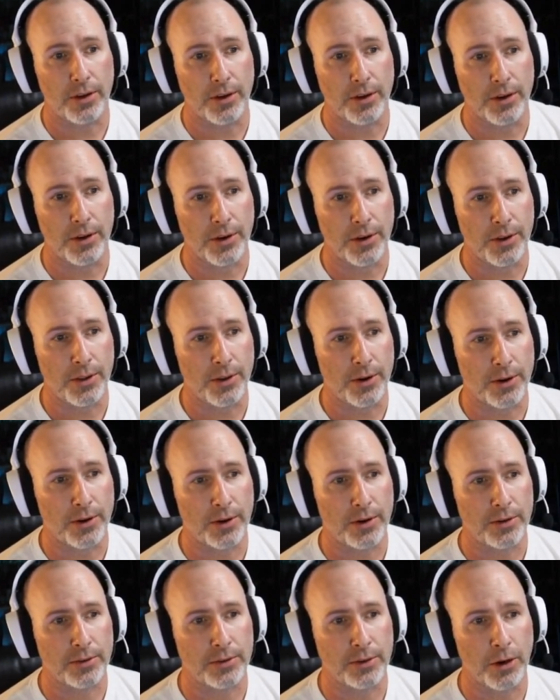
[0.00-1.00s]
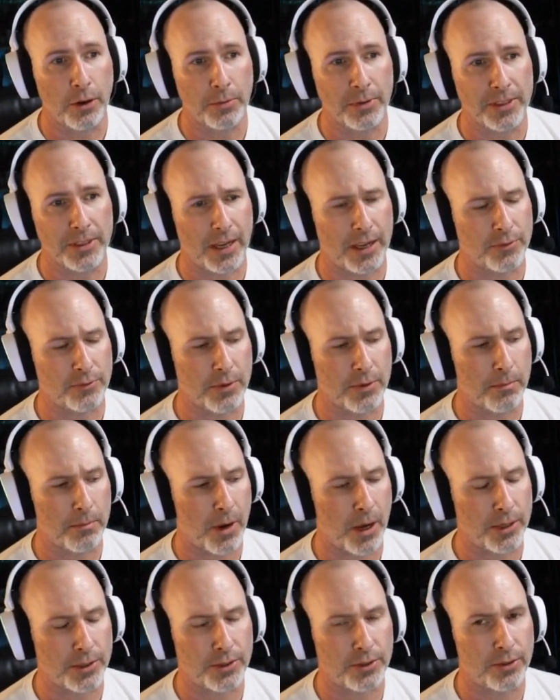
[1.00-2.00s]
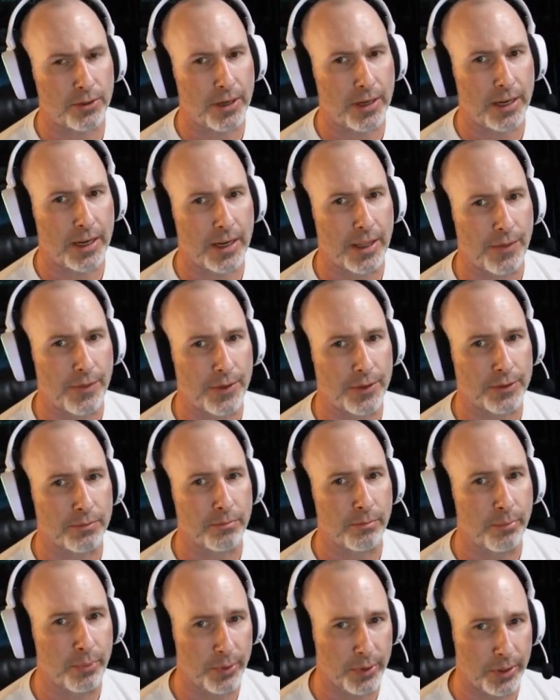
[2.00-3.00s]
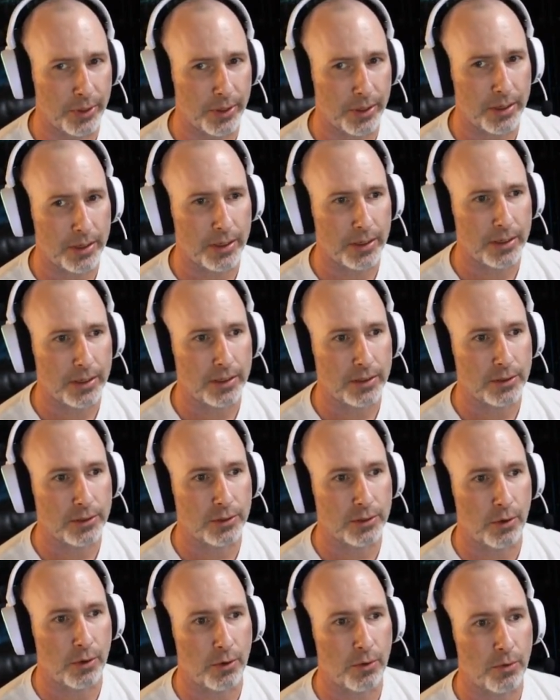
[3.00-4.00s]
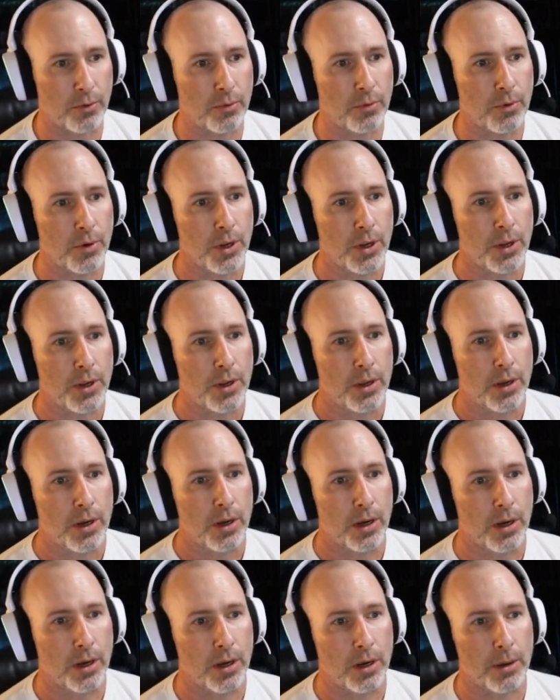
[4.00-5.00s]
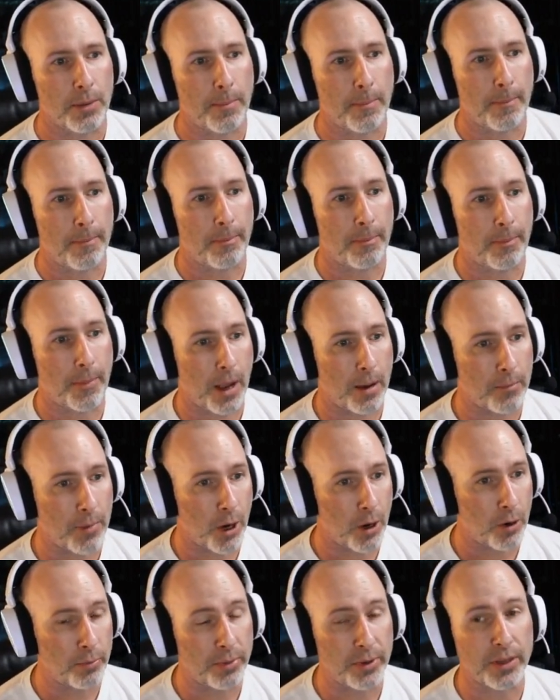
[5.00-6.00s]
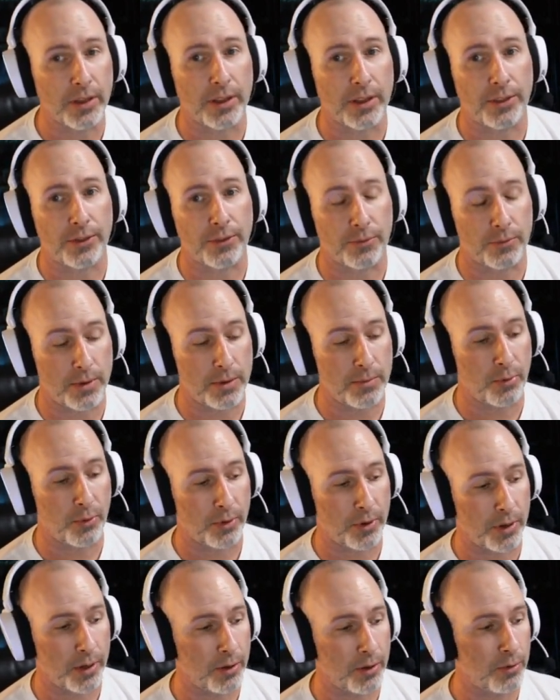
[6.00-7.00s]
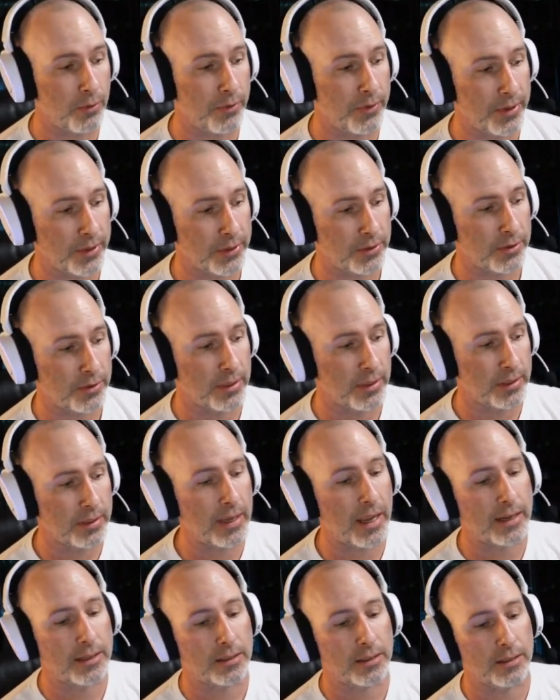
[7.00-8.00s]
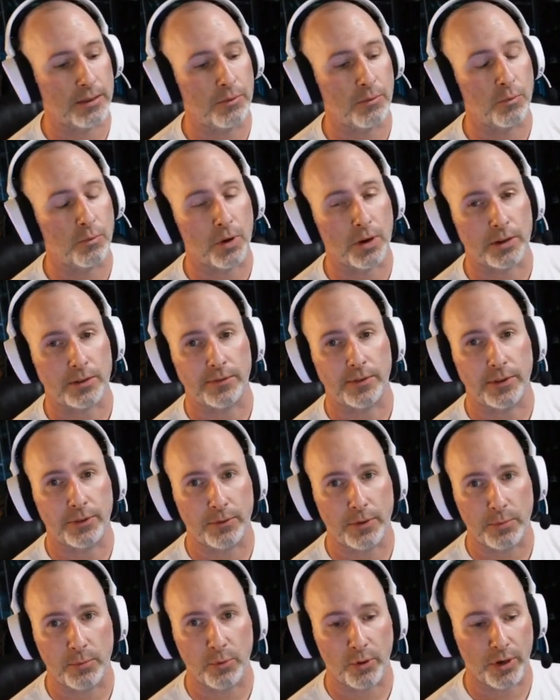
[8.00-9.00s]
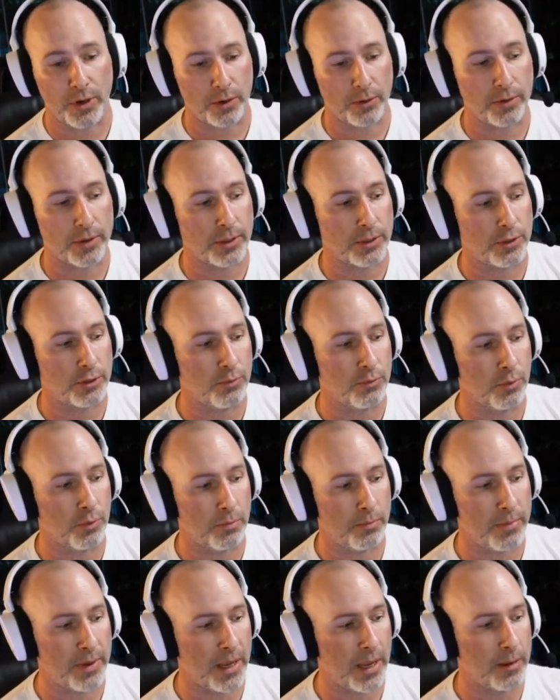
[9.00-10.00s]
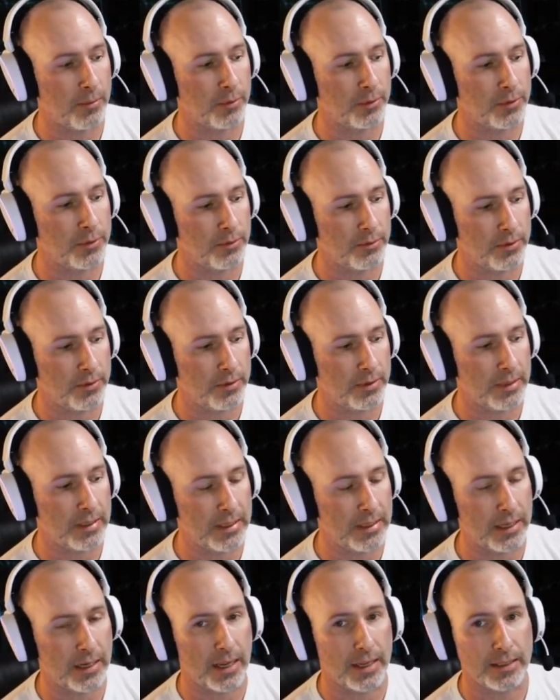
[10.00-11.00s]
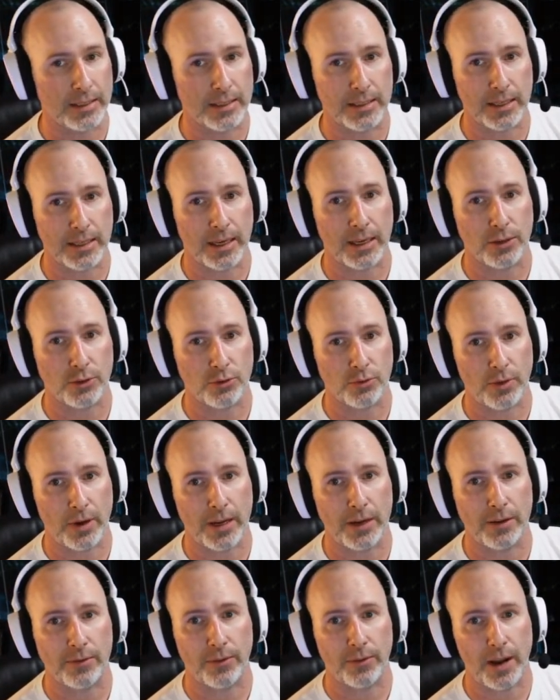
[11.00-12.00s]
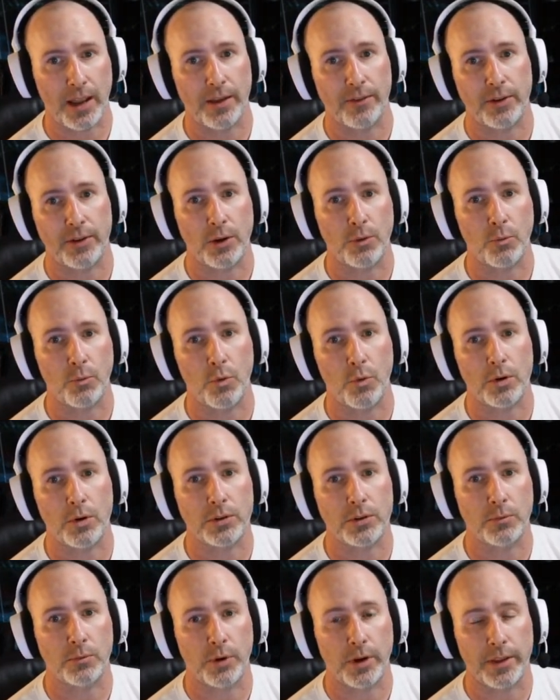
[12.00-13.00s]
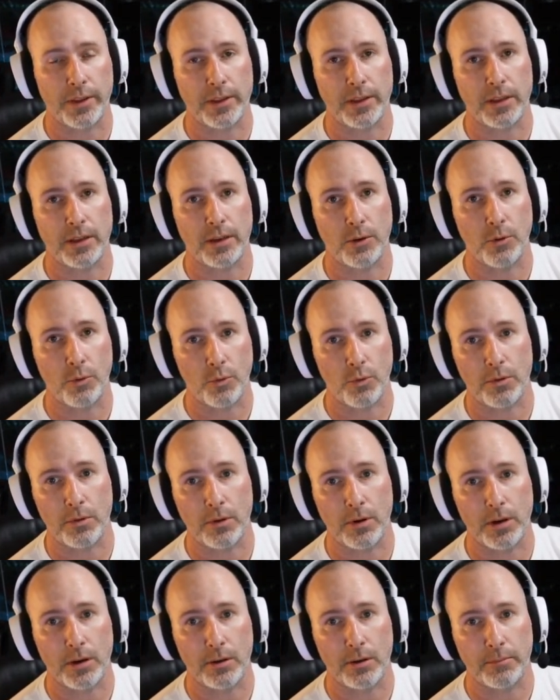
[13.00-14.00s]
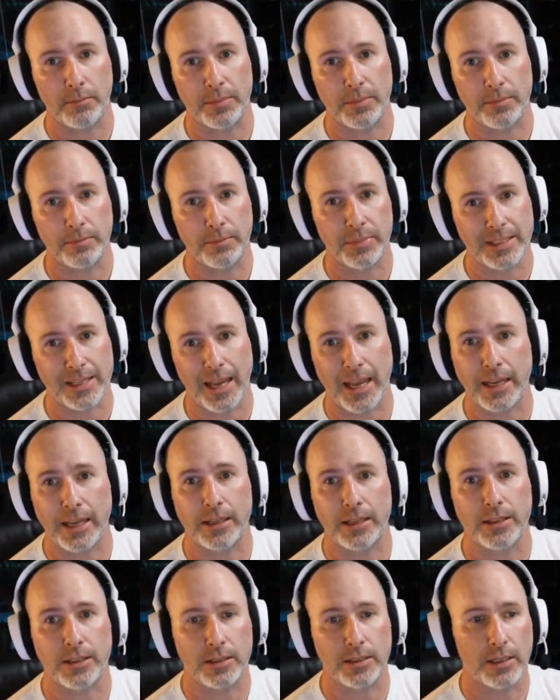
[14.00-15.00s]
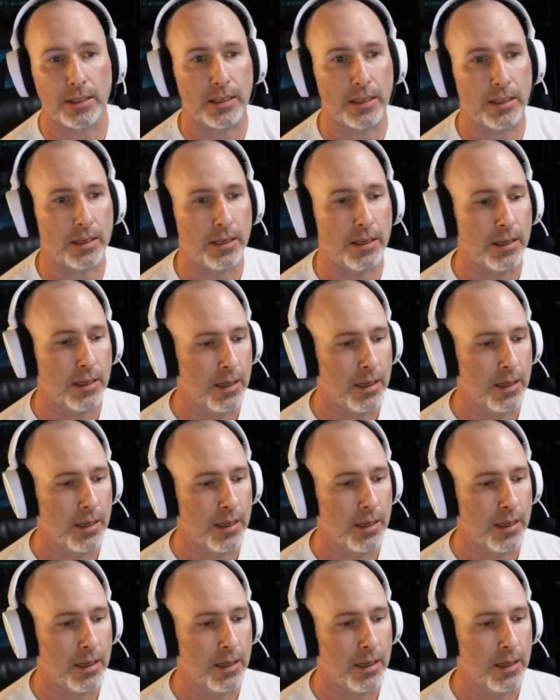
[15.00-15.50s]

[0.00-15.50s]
there's no battalions with a monster in it in this book, so I'm hoping that 3.0 this actually works for 3.0, that you will be able to get a second trait for having one of the core battalions in